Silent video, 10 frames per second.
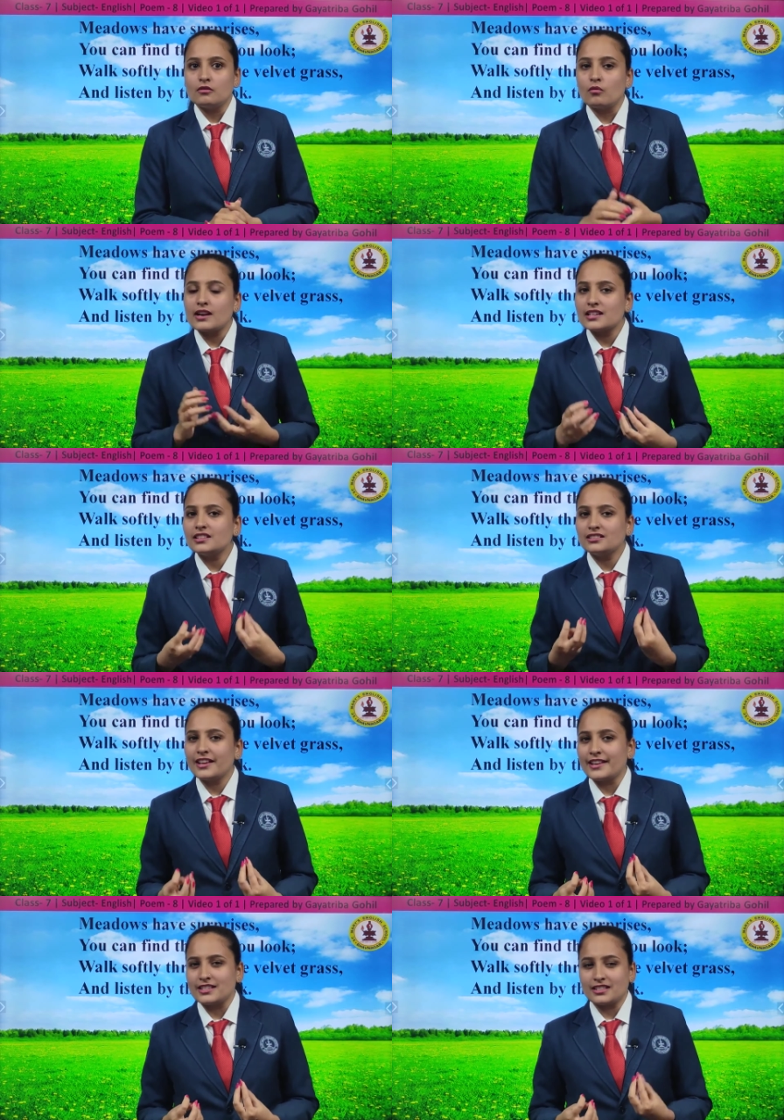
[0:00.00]
what are the
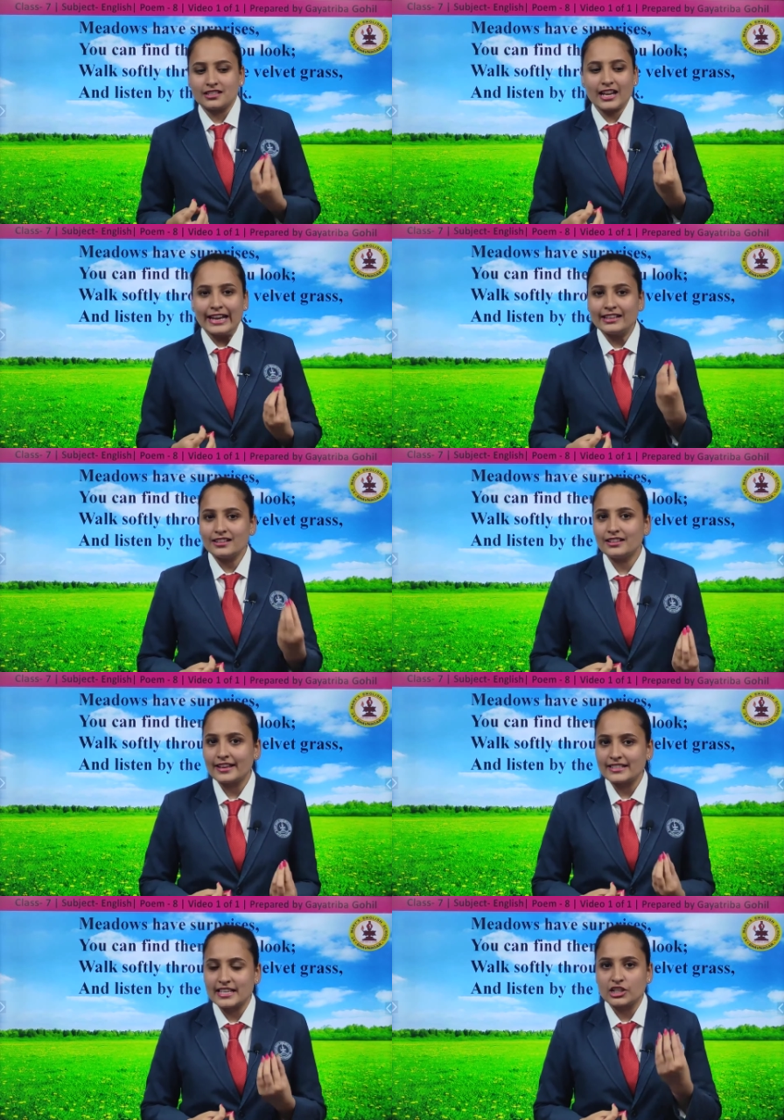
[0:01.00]
things, the tiny
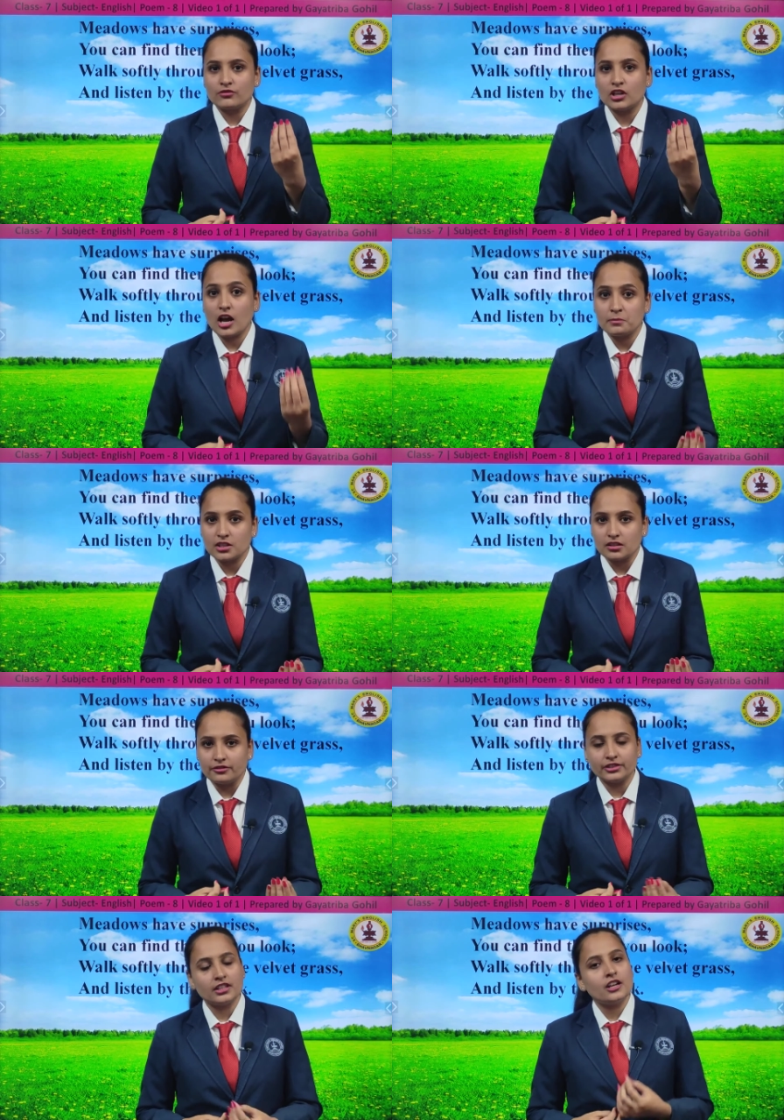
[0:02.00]
things that you will
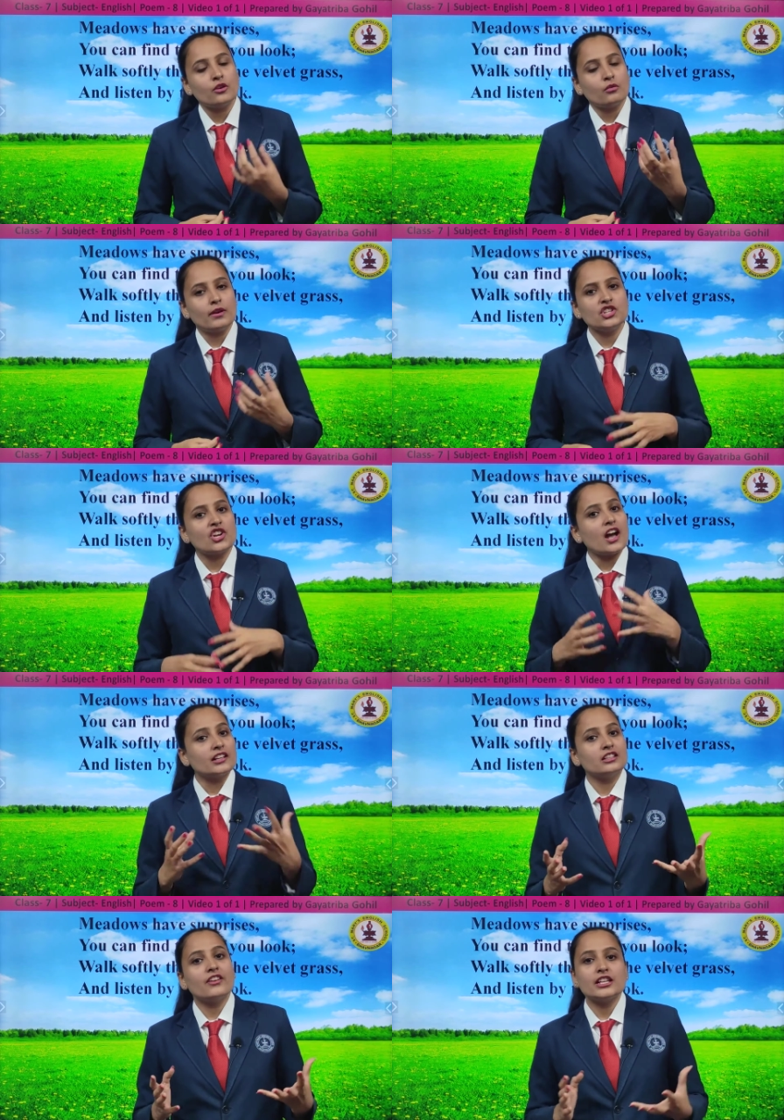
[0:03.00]
observe which
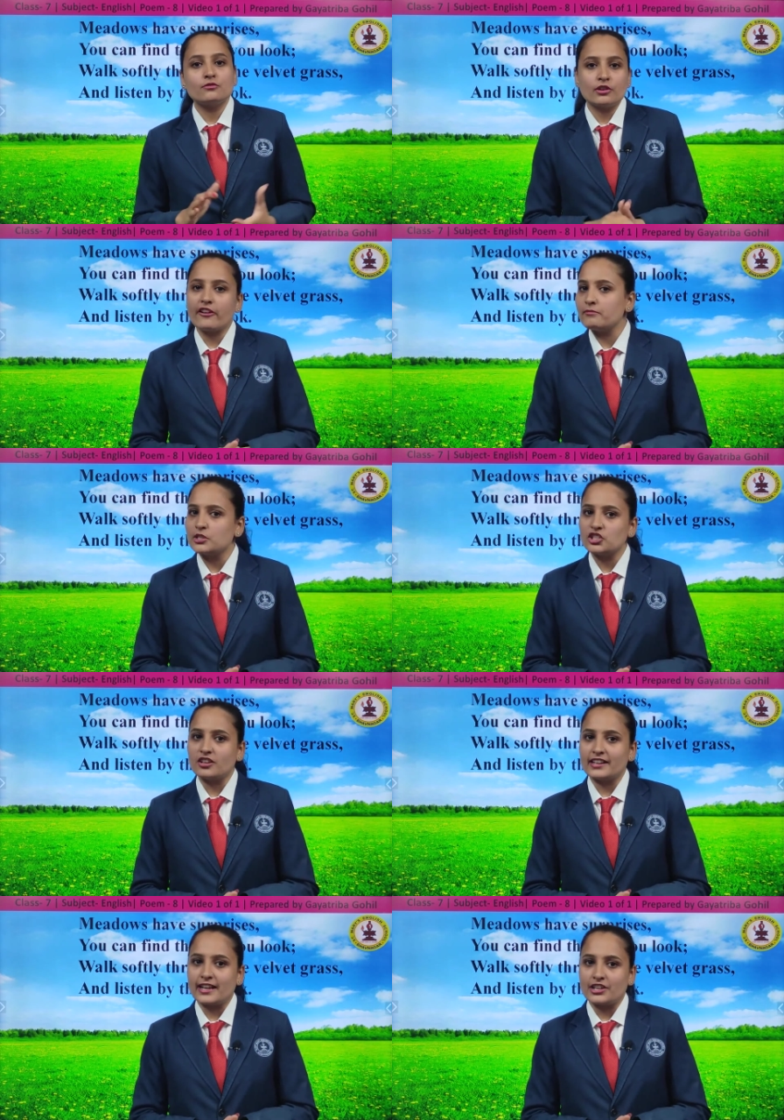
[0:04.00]
otherwise would have missed
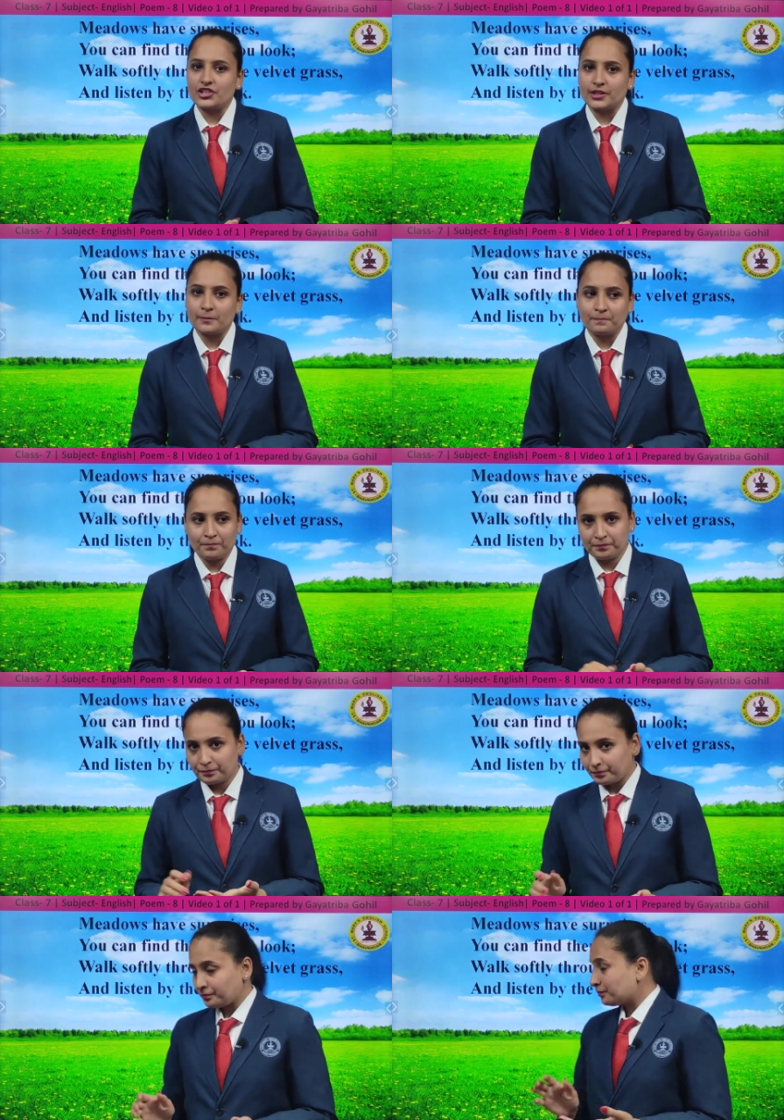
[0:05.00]
your attention.
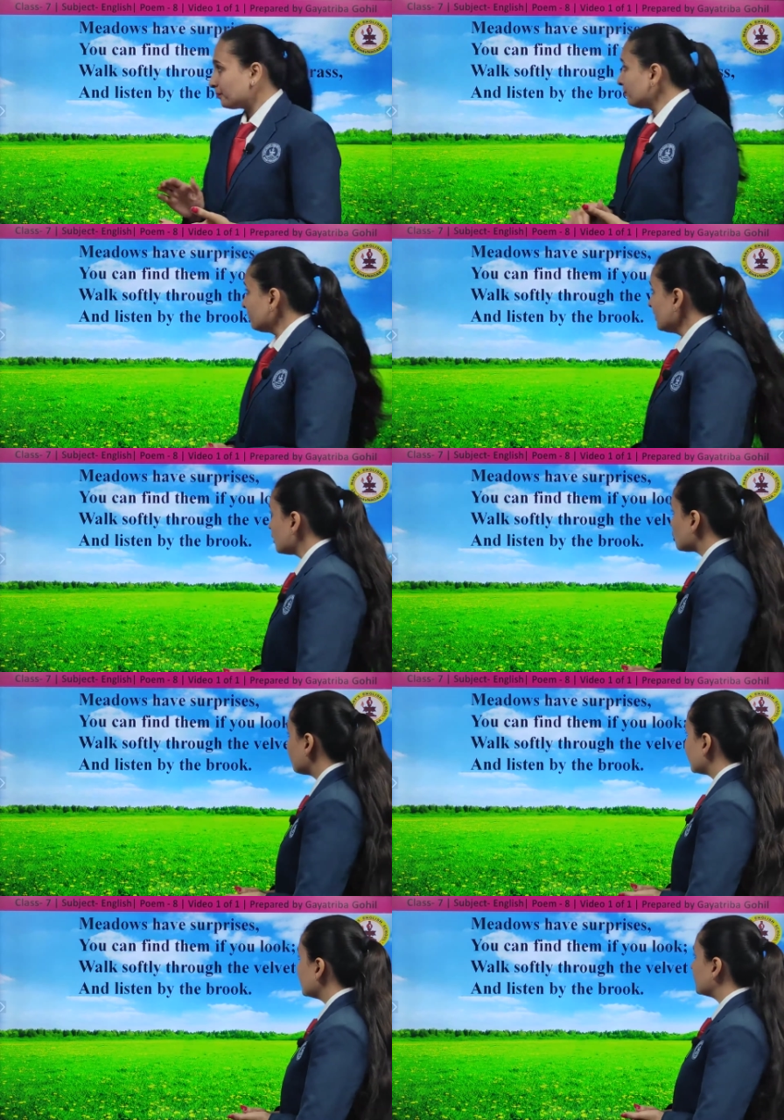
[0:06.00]
So
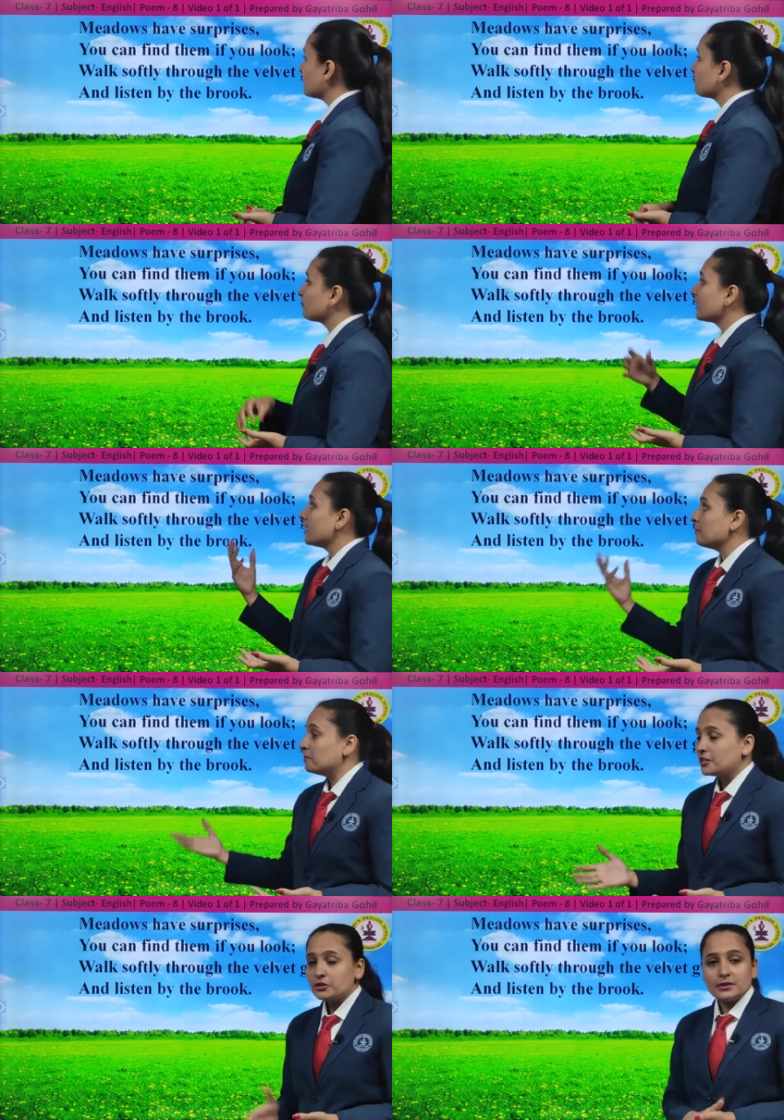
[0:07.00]
over here,
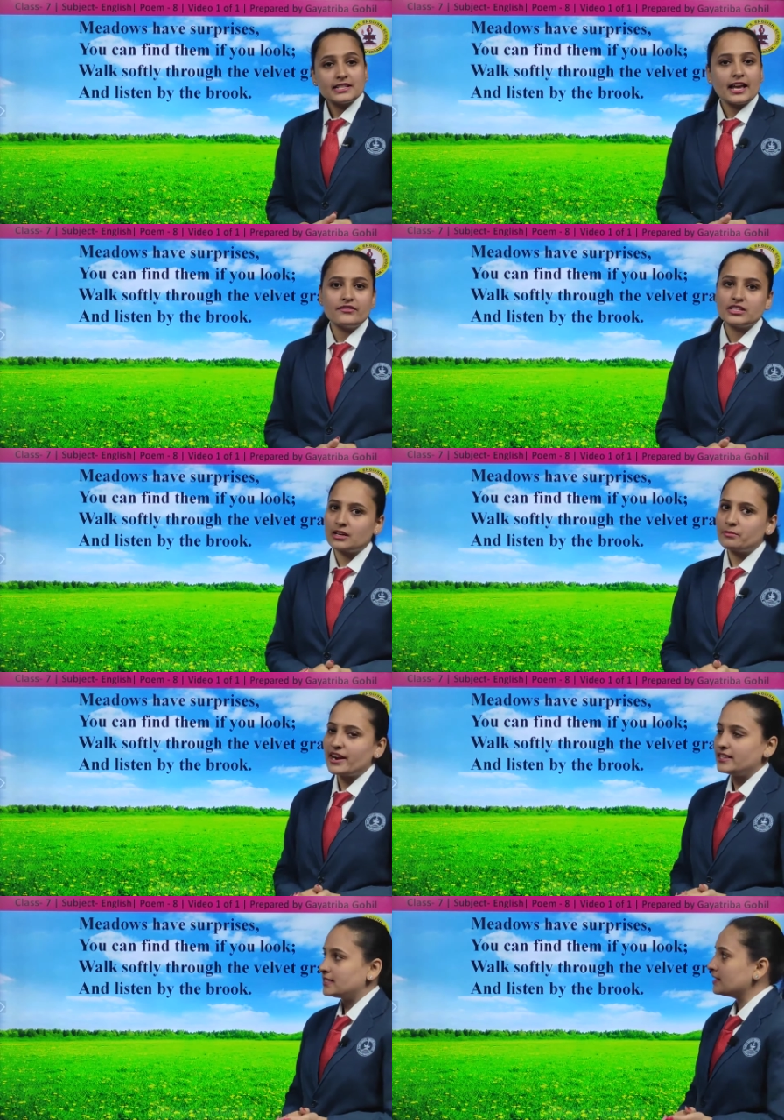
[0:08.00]
meadows have
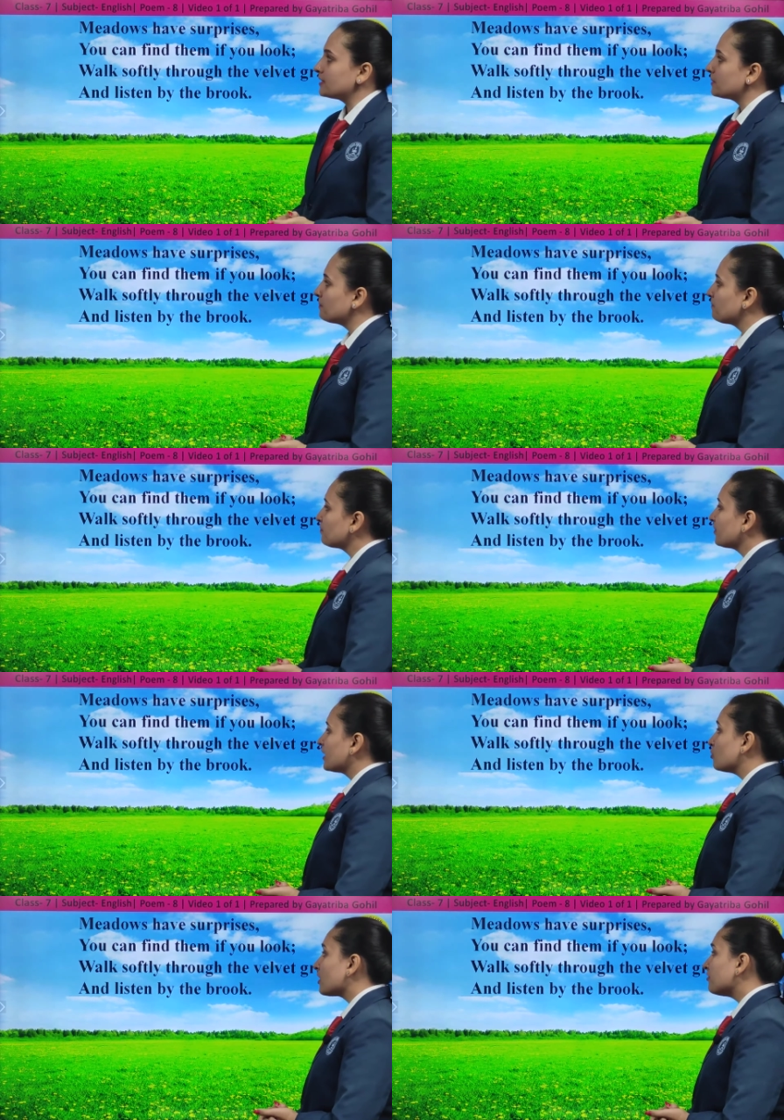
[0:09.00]
surprises.
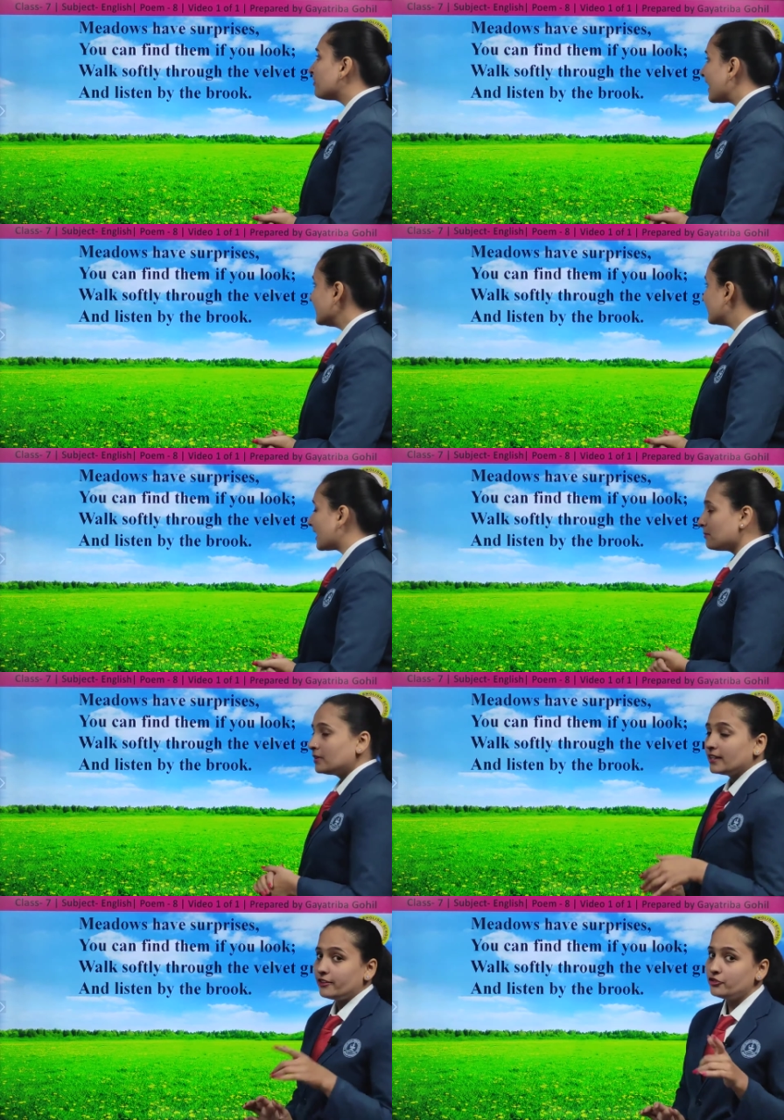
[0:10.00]
You can find them
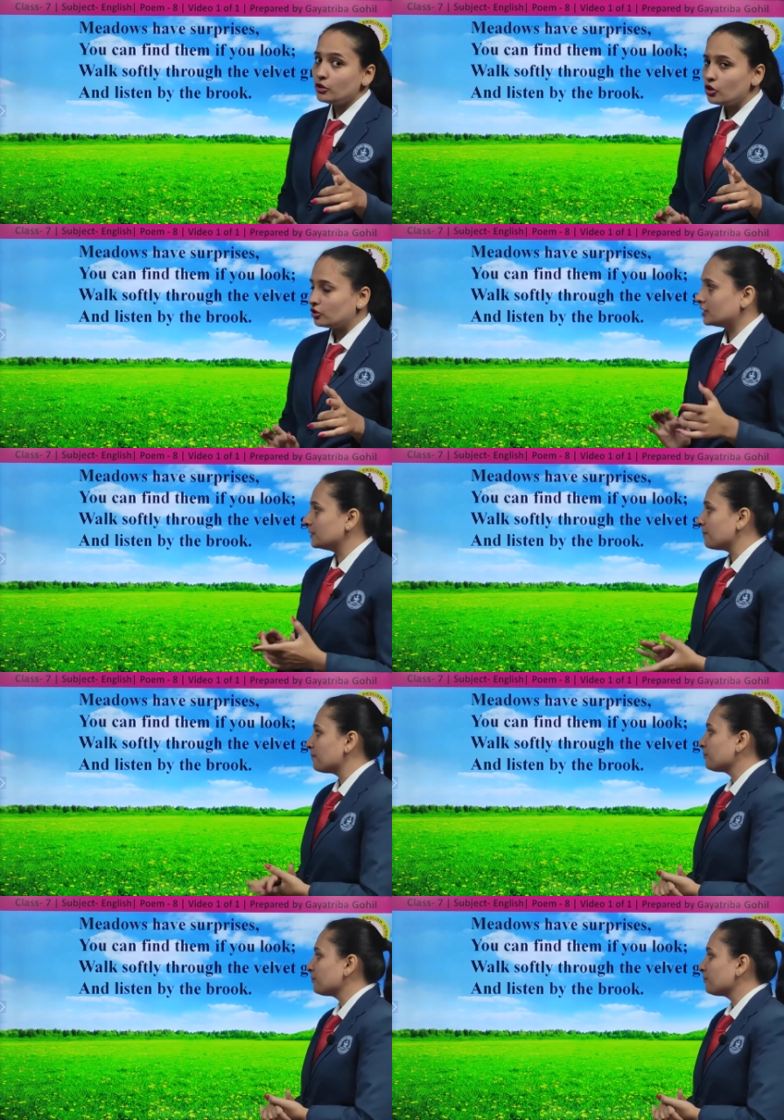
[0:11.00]
if you look.